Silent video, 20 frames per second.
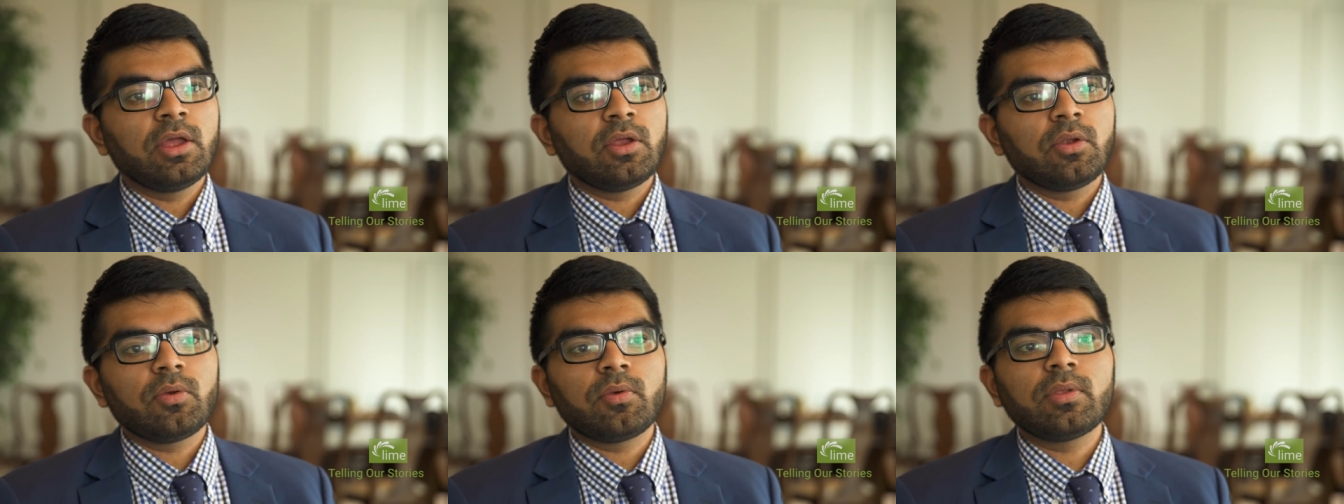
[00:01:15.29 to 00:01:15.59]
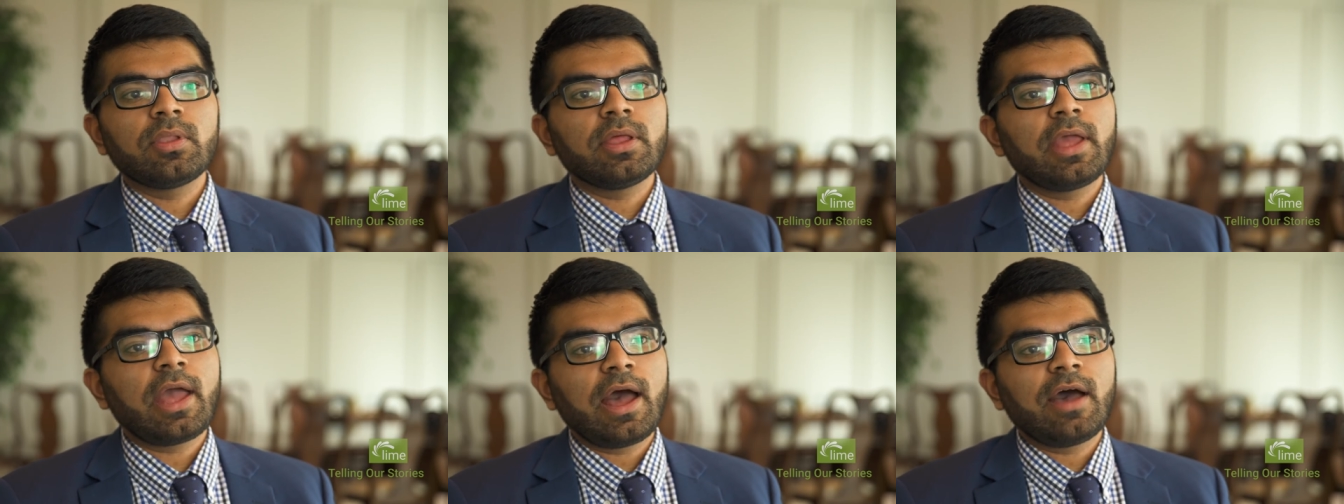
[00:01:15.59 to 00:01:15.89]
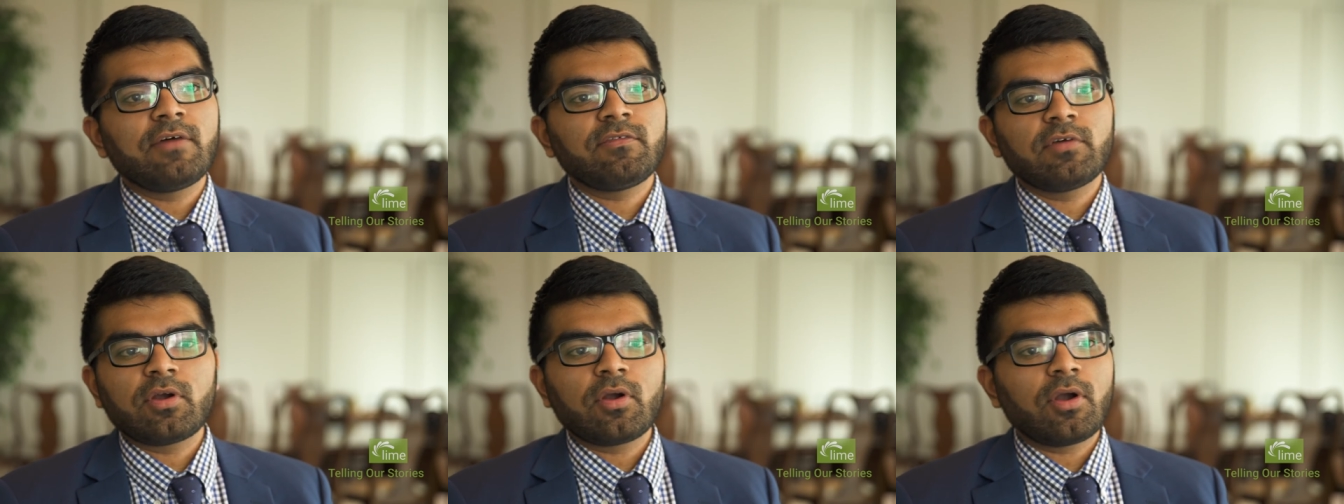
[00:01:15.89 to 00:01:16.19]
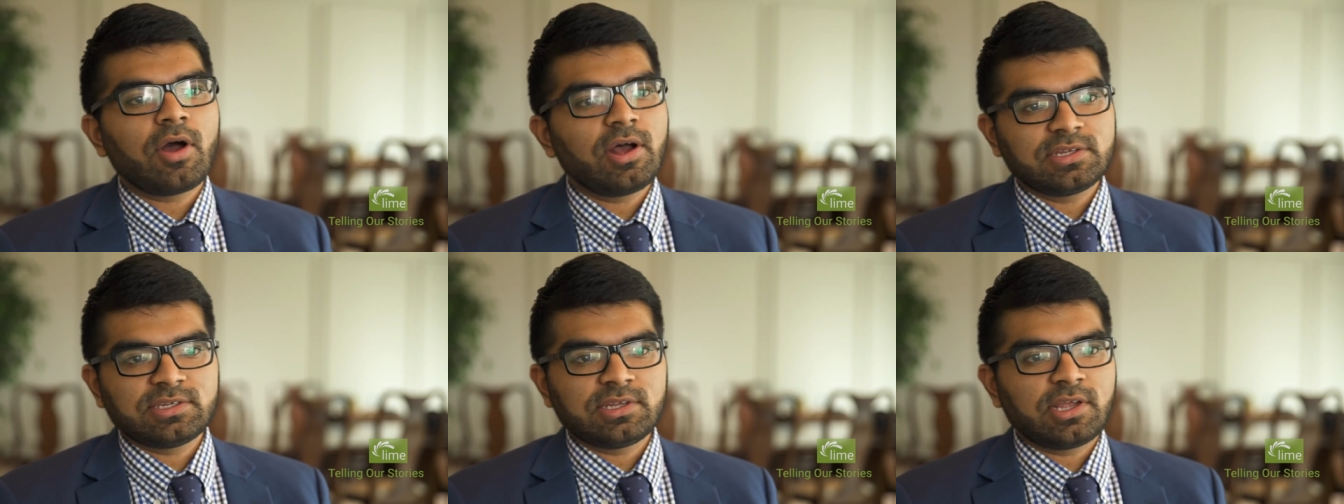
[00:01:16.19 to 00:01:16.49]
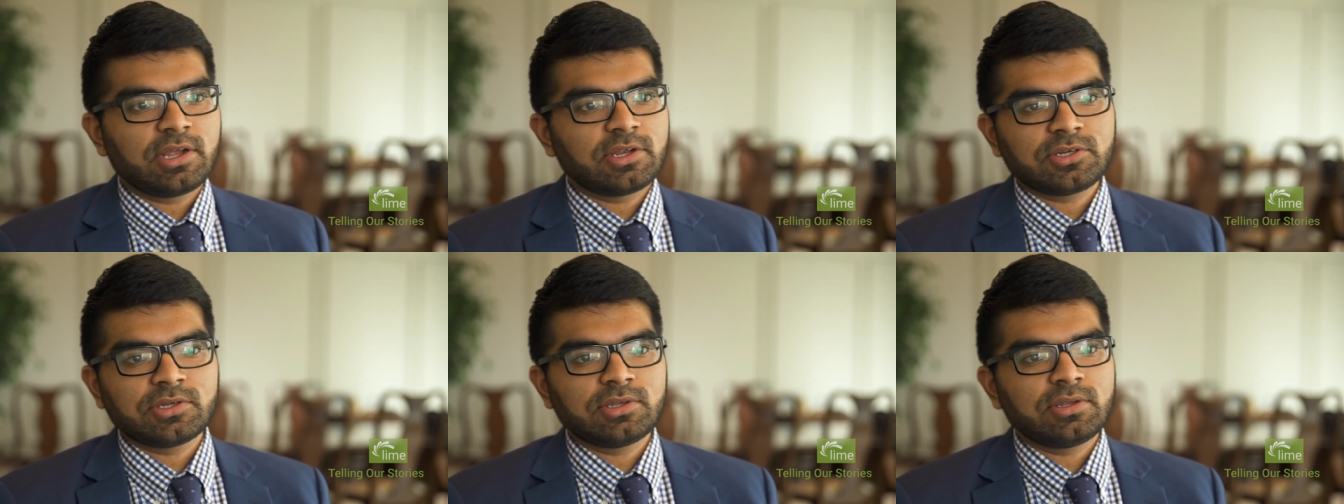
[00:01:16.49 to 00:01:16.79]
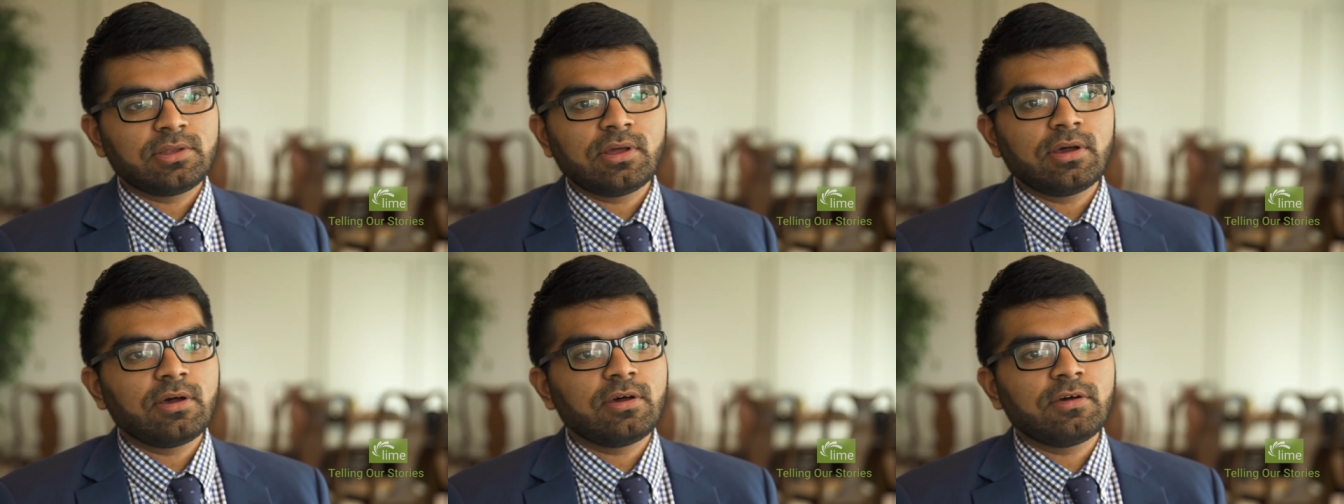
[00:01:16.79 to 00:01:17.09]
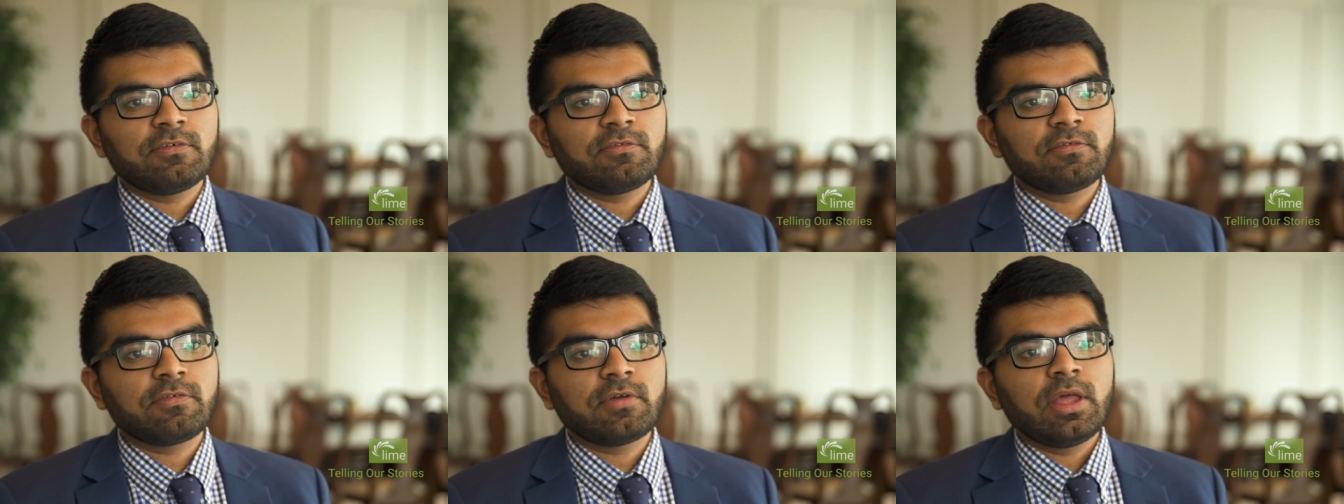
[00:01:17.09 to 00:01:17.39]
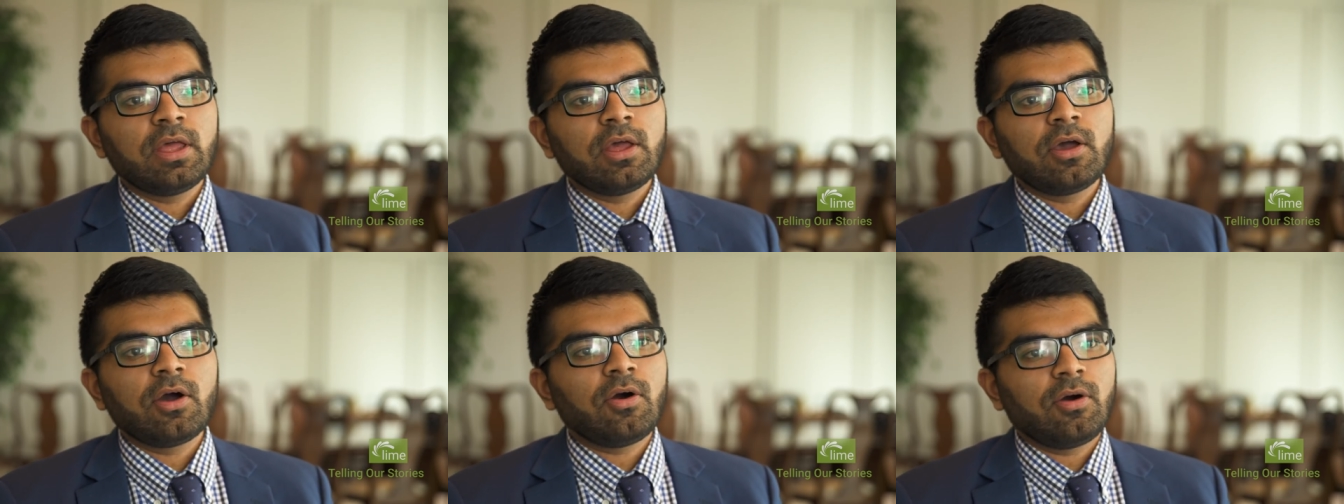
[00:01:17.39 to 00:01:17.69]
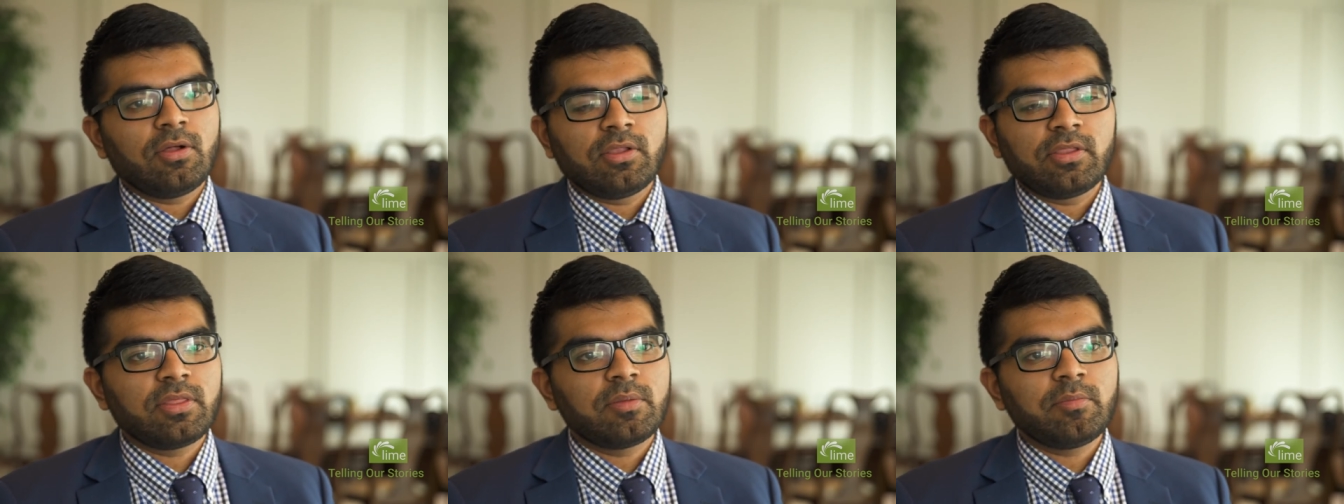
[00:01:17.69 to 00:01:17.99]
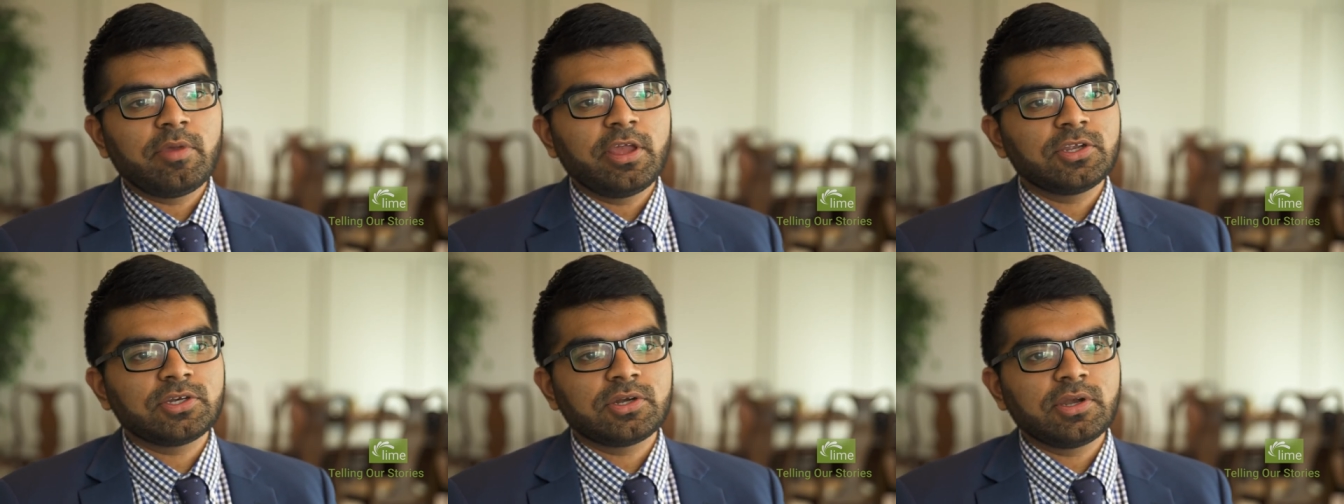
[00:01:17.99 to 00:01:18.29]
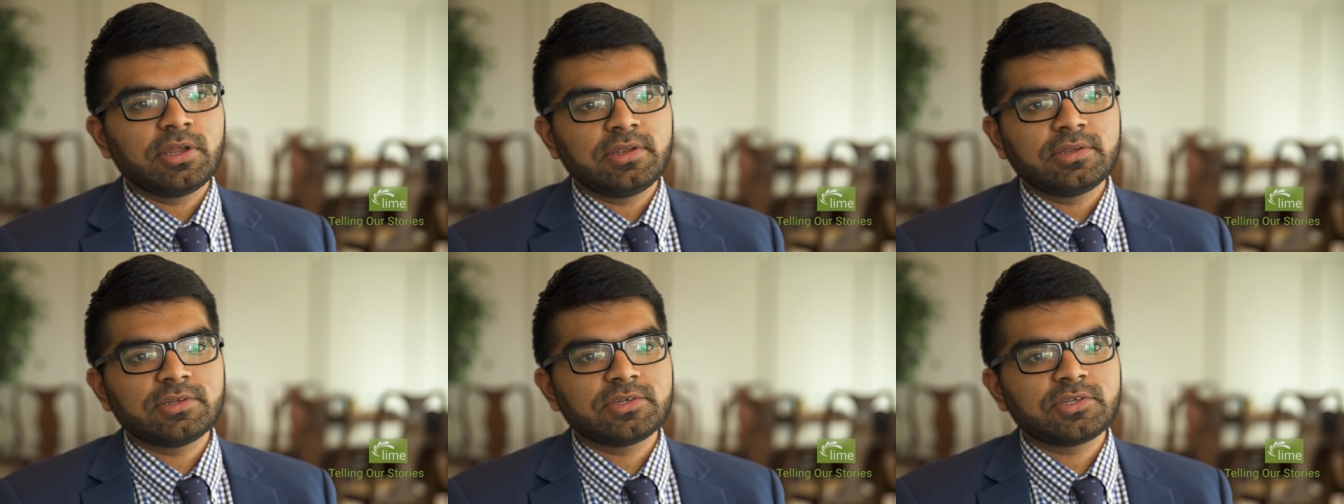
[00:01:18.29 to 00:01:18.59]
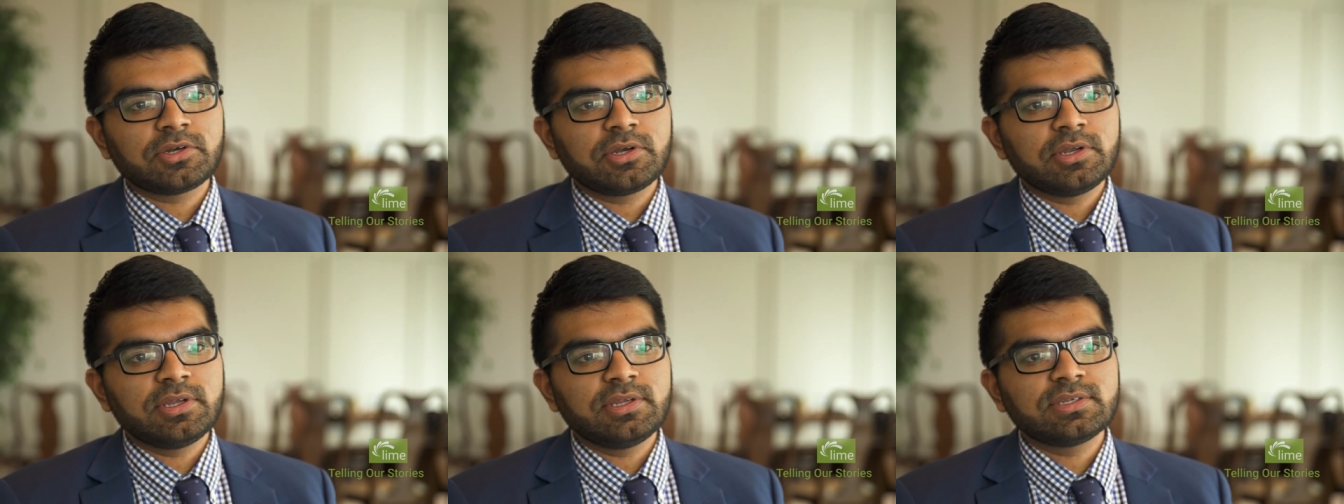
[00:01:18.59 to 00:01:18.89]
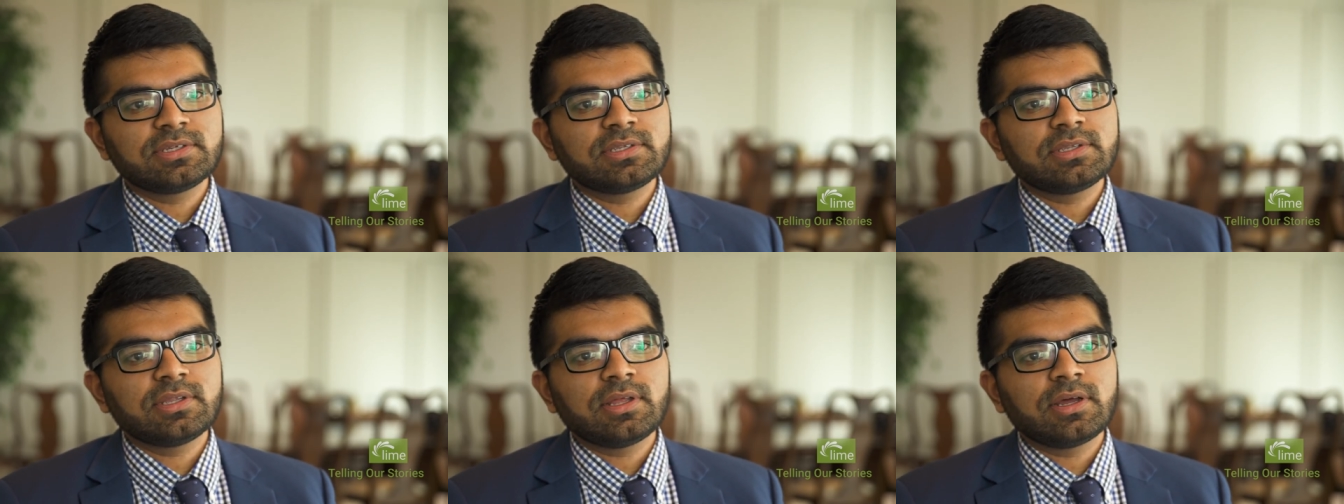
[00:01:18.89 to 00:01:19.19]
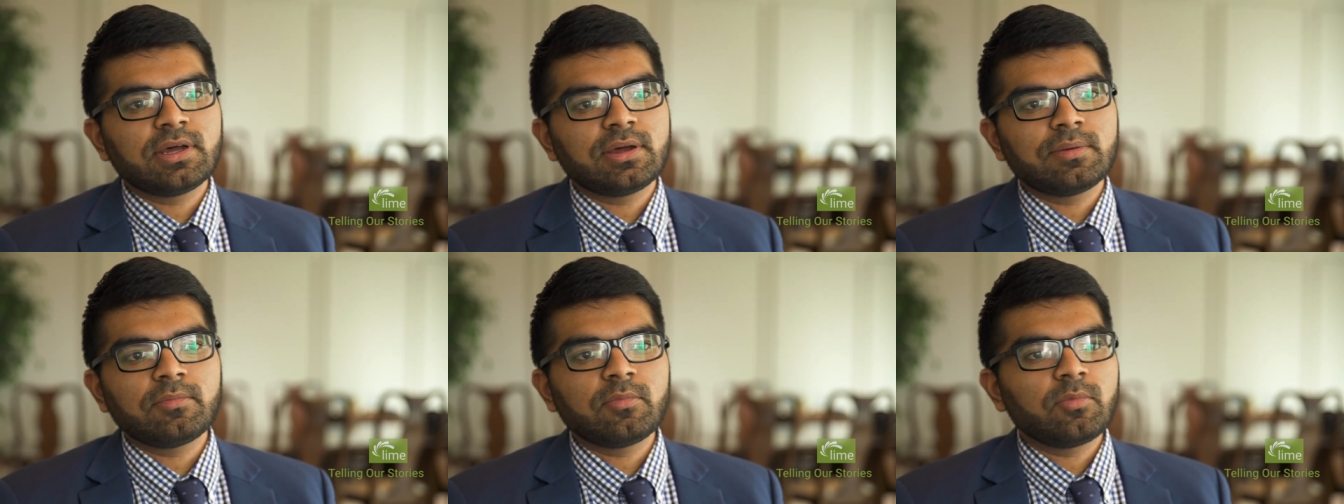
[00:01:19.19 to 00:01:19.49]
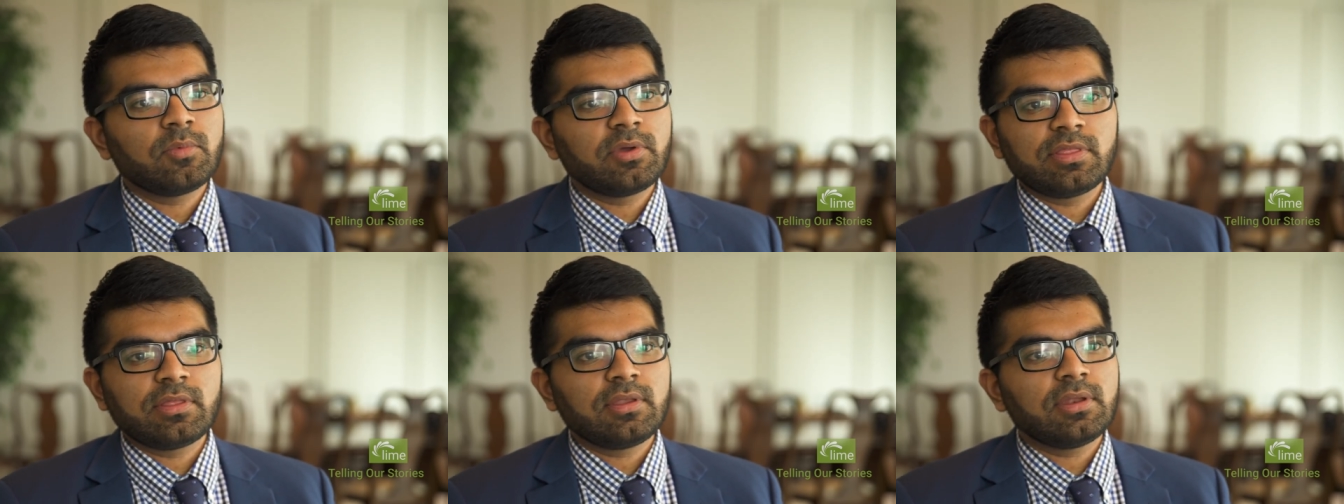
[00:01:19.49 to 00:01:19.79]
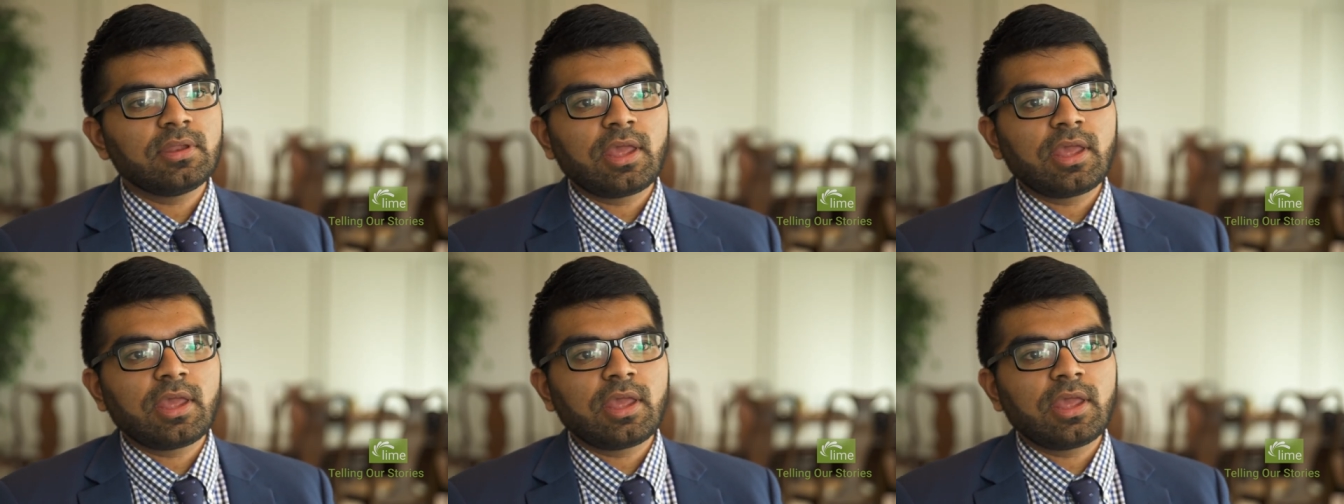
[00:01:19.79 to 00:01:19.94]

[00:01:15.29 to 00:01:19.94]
we really have a cross-section of all of the major industries within